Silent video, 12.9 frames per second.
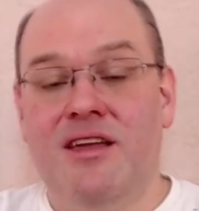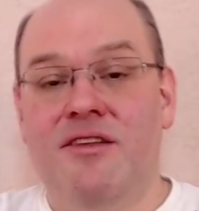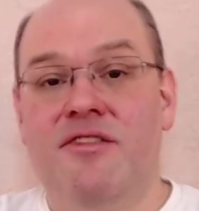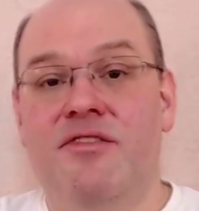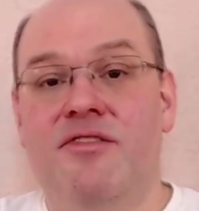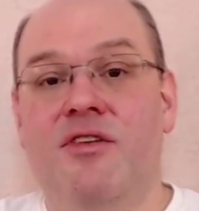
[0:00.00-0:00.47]

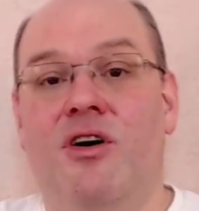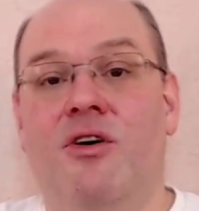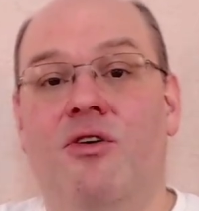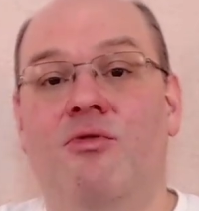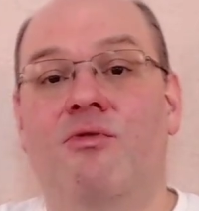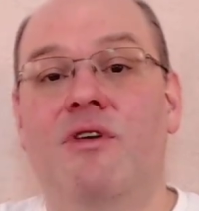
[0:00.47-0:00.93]

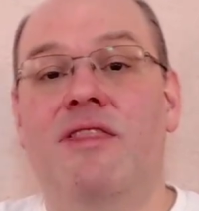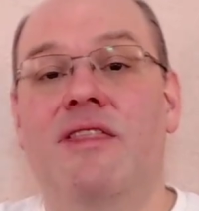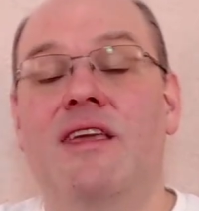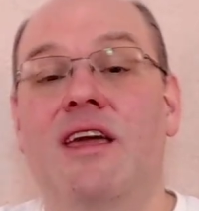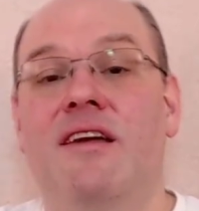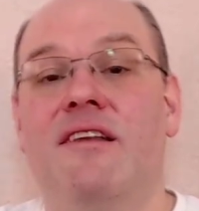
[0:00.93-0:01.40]
So
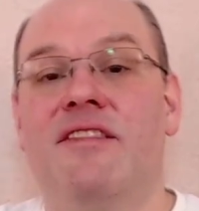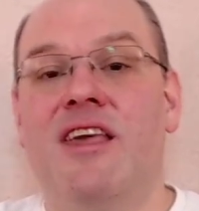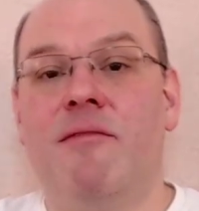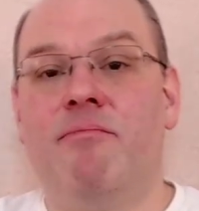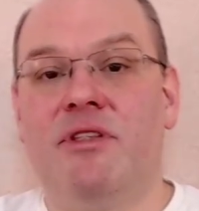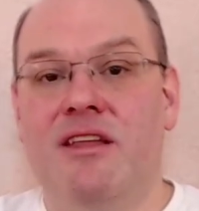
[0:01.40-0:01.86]
the
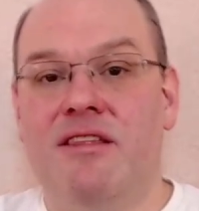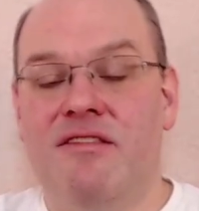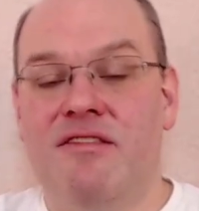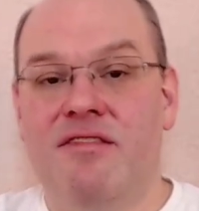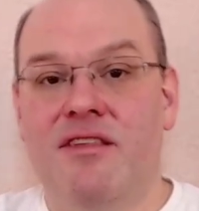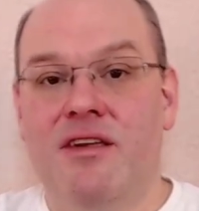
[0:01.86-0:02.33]

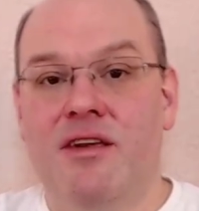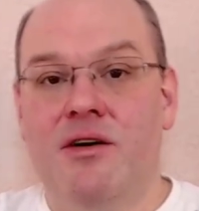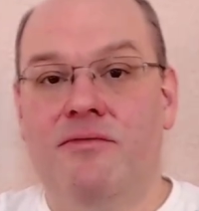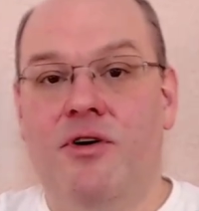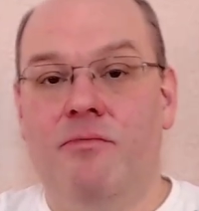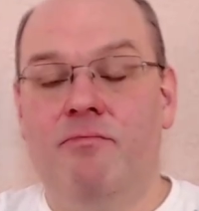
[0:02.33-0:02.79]
acceptance
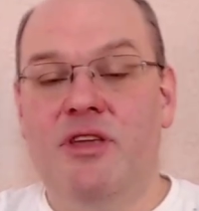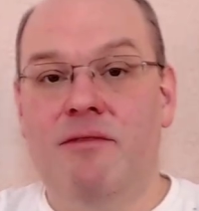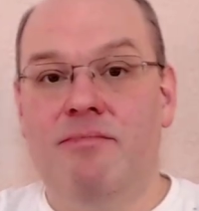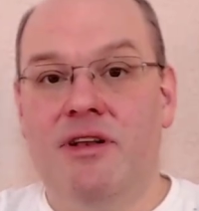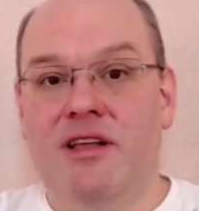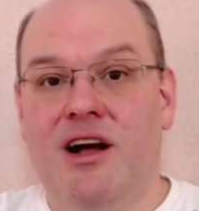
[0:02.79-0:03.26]
for
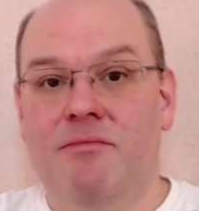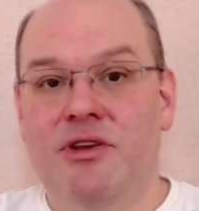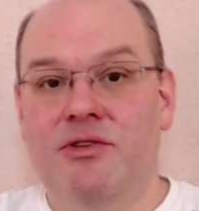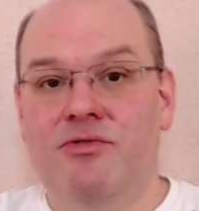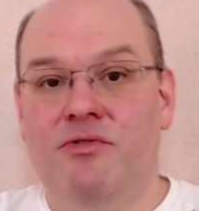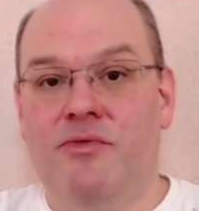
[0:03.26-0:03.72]
people
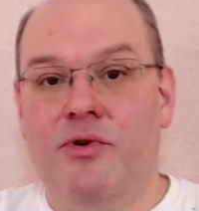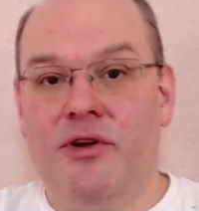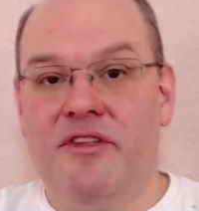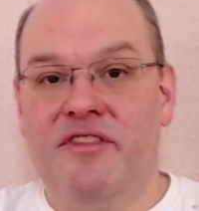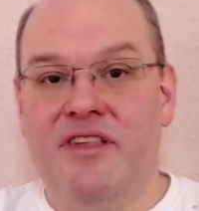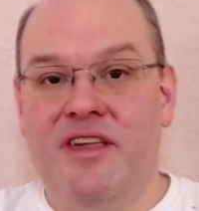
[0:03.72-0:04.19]
coming to
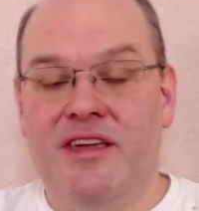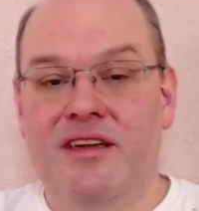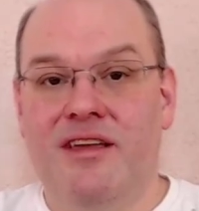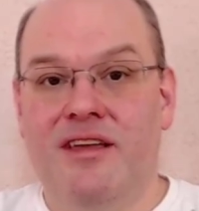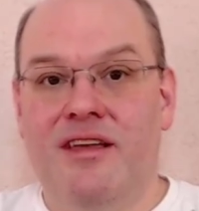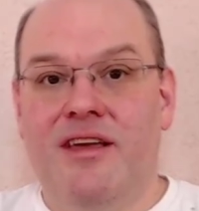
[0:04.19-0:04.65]
work
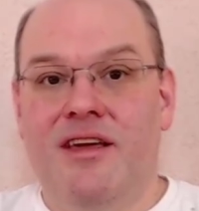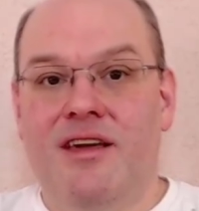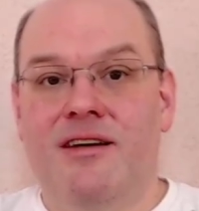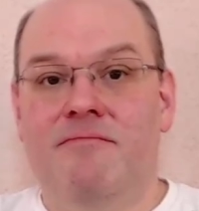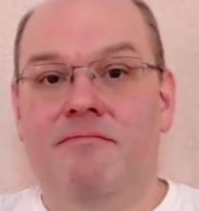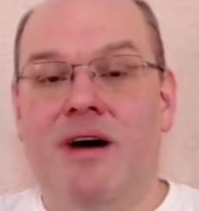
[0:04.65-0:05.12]
sick
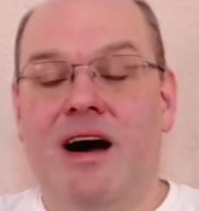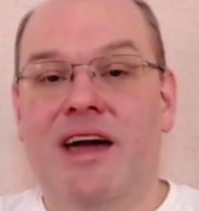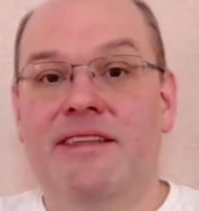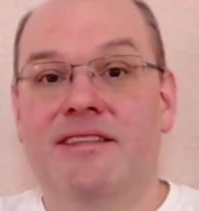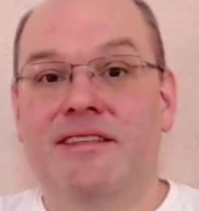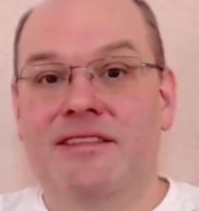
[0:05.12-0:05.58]

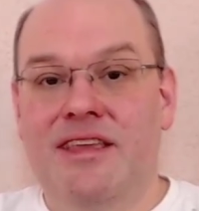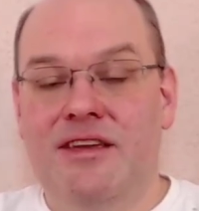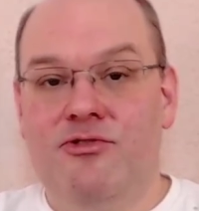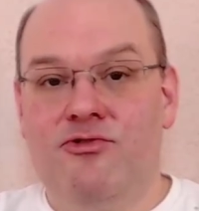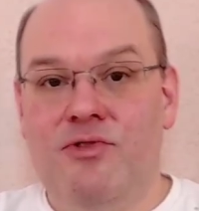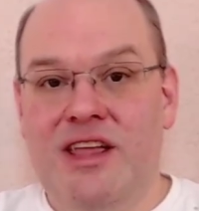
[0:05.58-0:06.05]
might
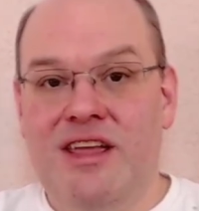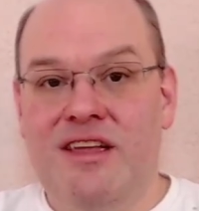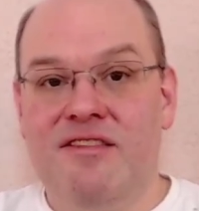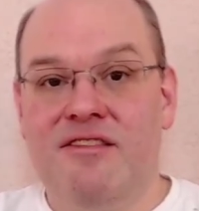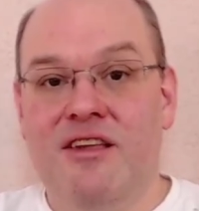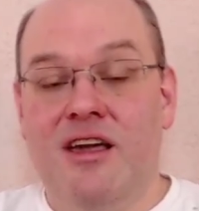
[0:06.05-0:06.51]

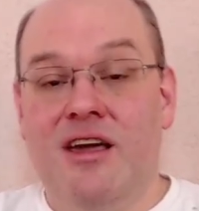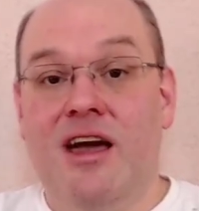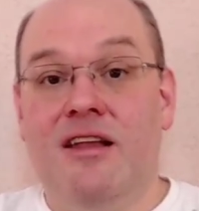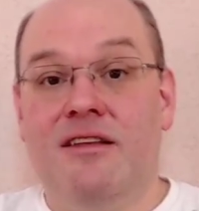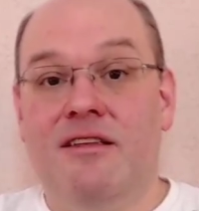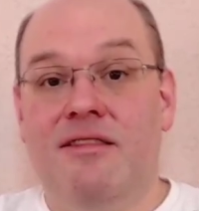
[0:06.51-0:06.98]
decrease,
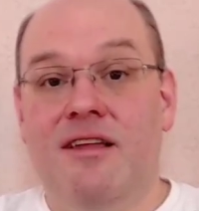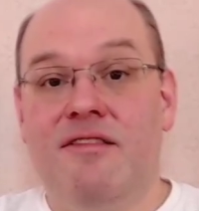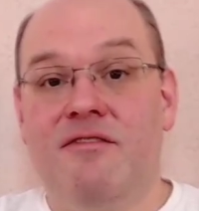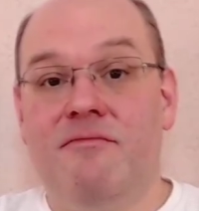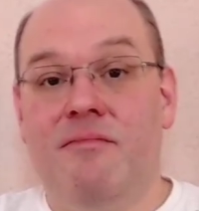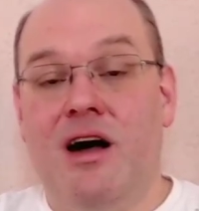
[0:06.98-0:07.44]
and
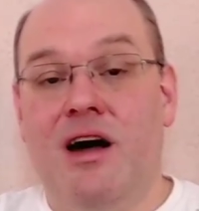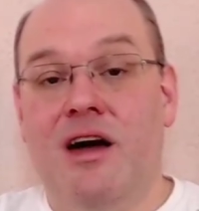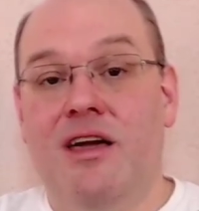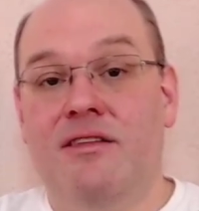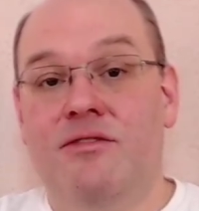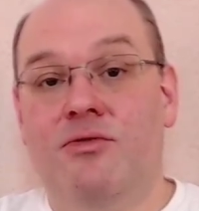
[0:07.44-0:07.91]
this
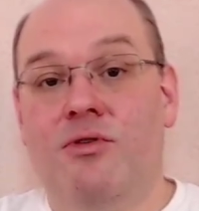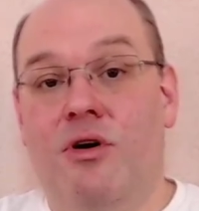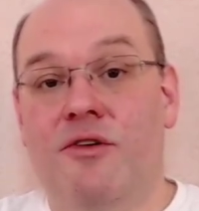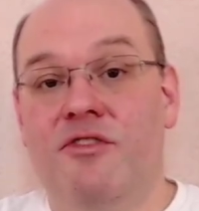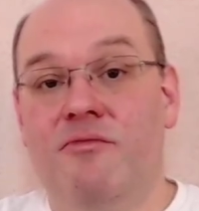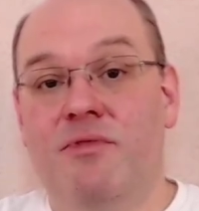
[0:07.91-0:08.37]
might
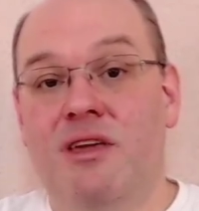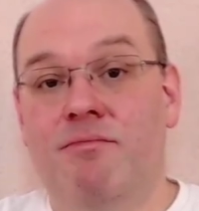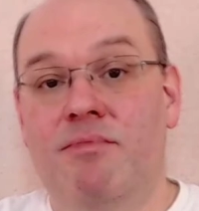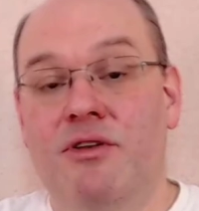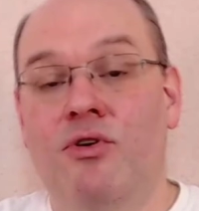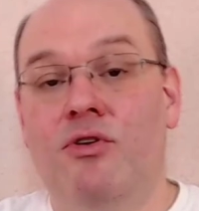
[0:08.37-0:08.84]
cause
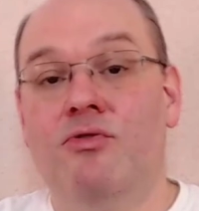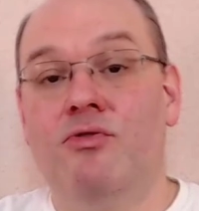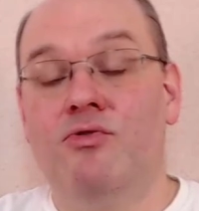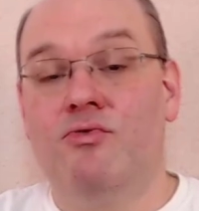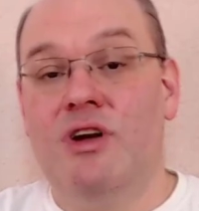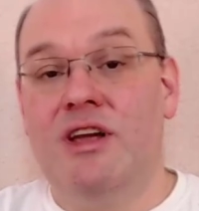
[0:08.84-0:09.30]
people not to
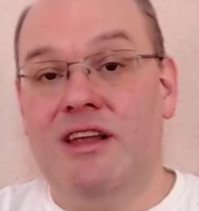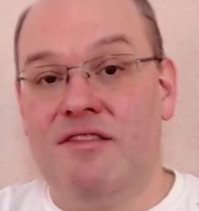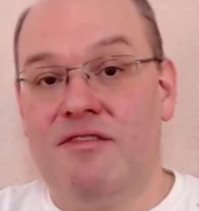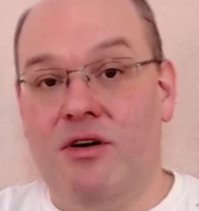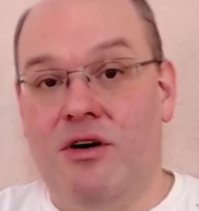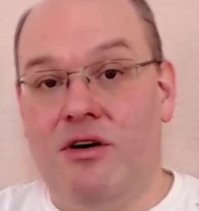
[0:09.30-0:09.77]
do it
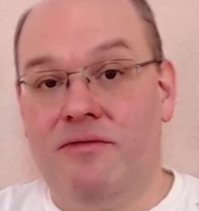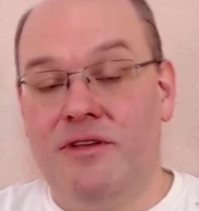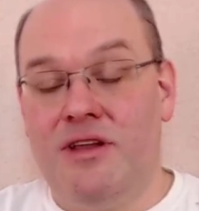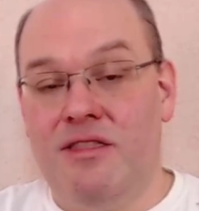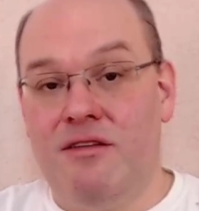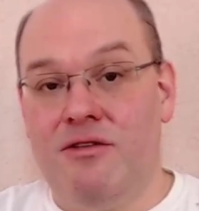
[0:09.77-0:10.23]
as
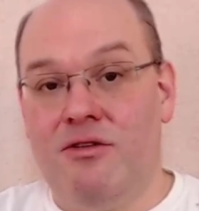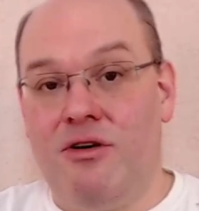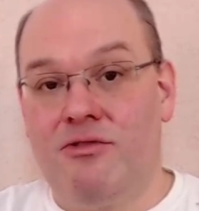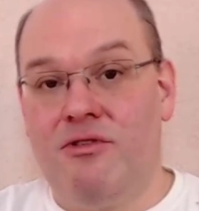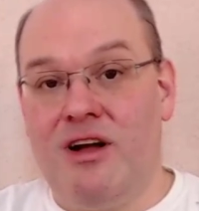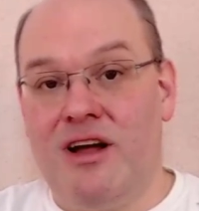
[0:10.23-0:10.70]
often in the
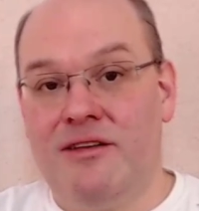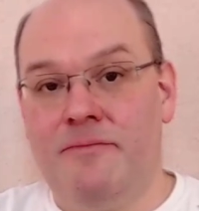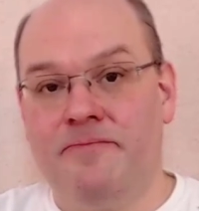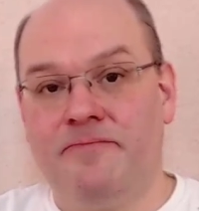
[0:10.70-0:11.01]
long run.